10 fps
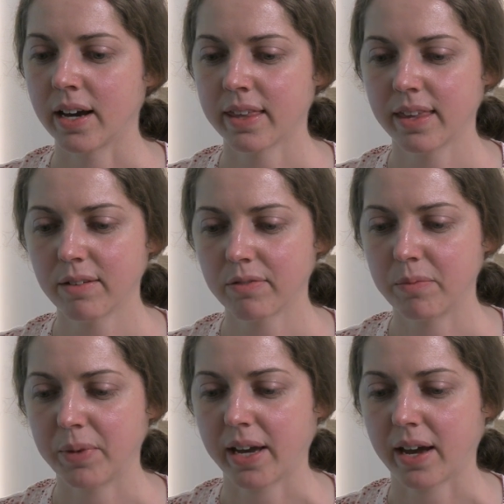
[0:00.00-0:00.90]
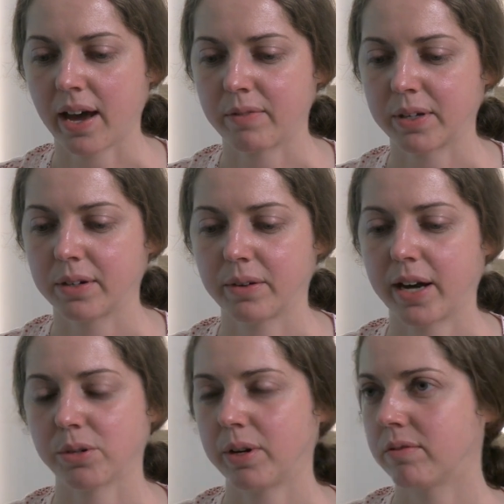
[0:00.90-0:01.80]
I think for me, having
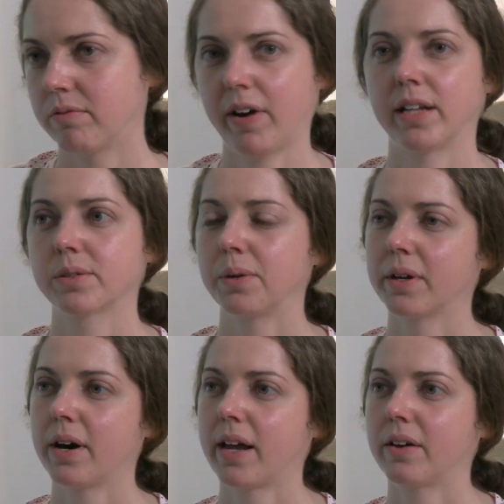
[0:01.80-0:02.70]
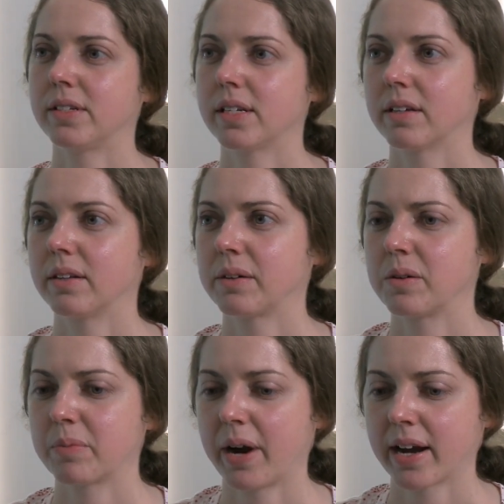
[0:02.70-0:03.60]
graduated from vet school and gone out into
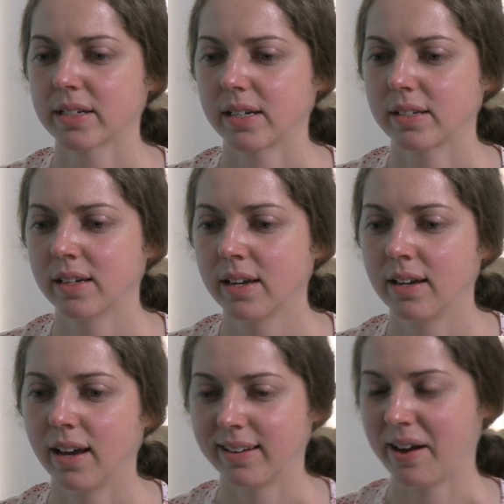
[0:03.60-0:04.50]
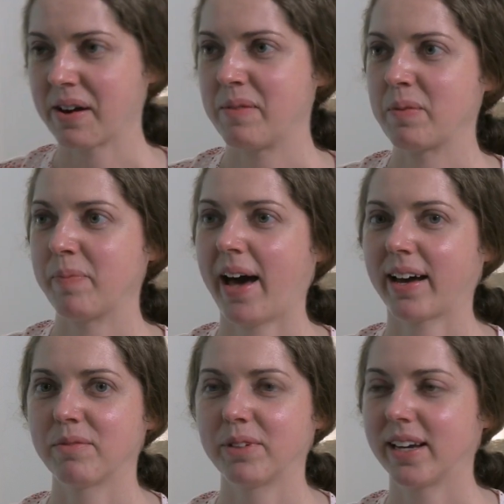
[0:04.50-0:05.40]
clinical practice and now coming
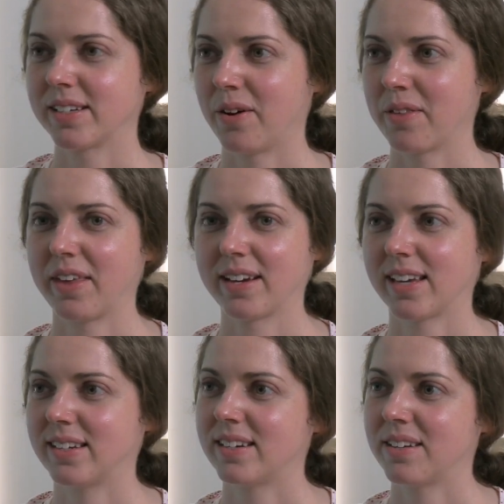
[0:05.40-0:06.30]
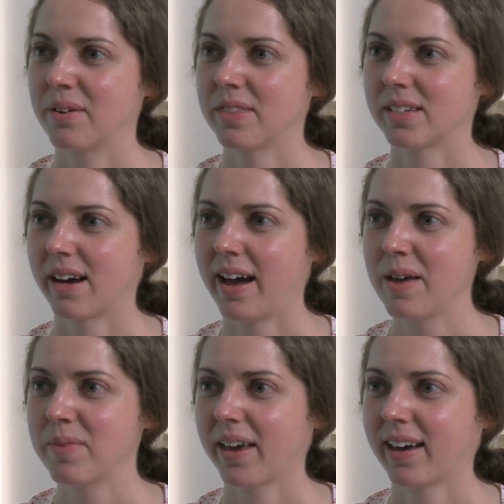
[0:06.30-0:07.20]
back, I realized all the things I didn't know at the
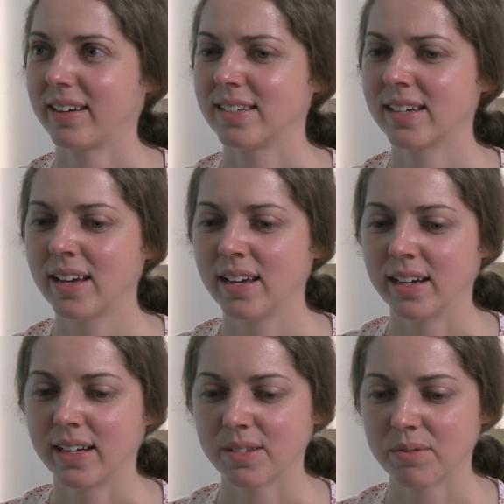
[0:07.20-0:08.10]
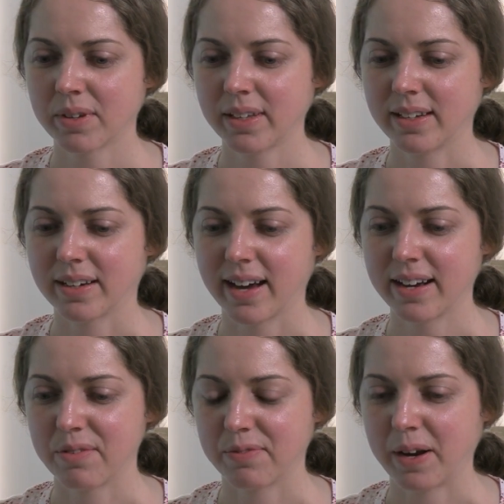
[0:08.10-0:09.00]
time, and it's really
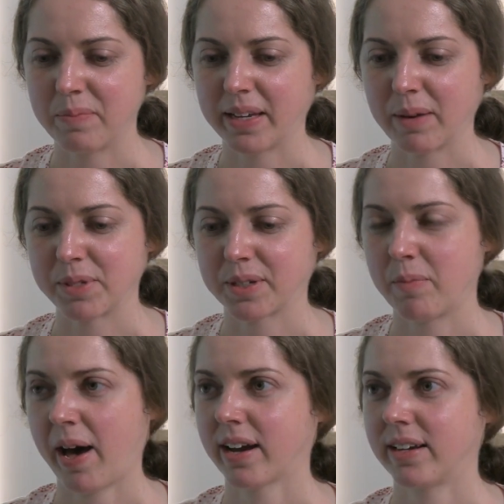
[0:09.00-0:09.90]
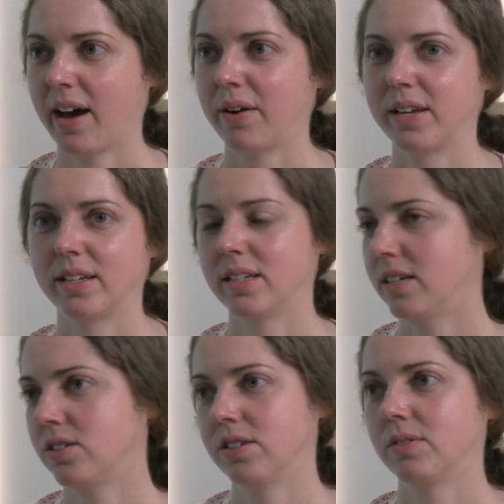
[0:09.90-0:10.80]
kind of fun being able to go back now and
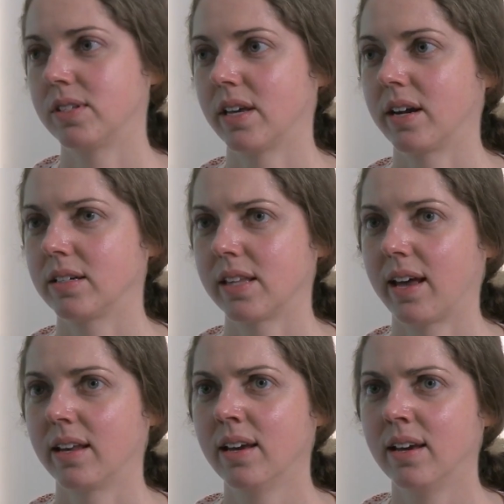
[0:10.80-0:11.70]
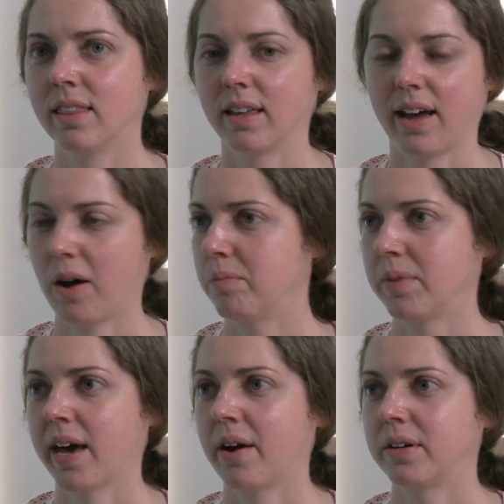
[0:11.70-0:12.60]
teach students things that helped
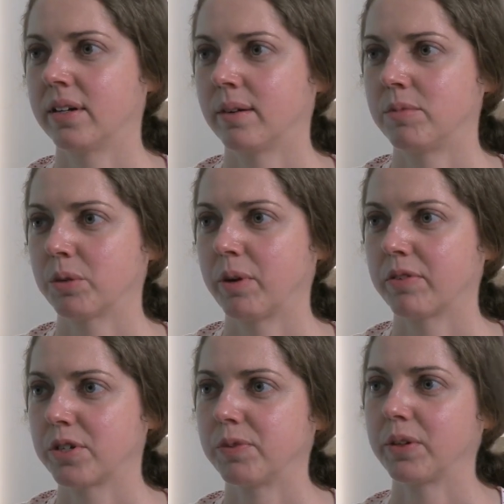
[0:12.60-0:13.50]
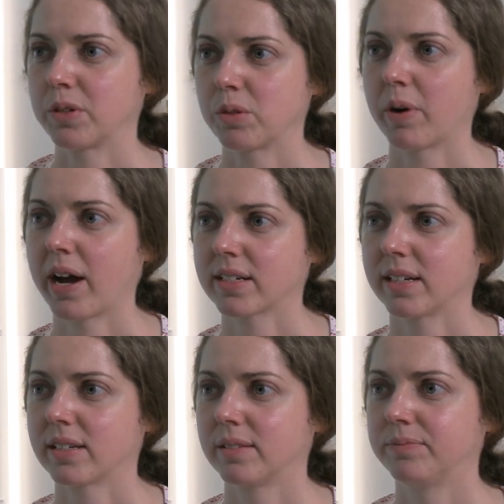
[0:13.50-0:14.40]
me out during my first few years of practice.